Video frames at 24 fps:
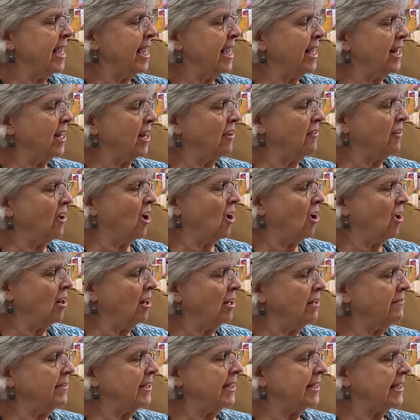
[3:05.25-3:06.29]
and
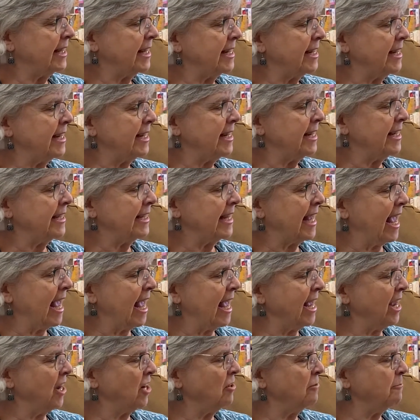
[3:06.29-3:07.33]
all of a sudden his
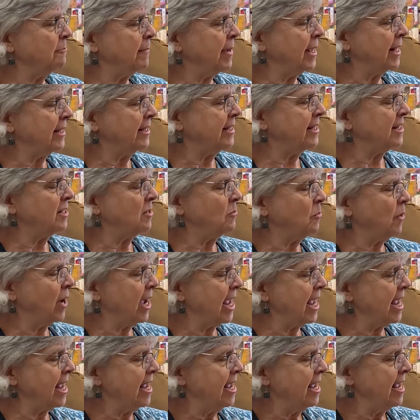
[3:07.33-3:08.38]
anger melted
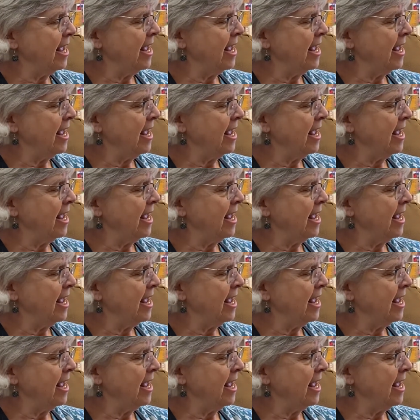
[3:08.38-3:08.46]
away.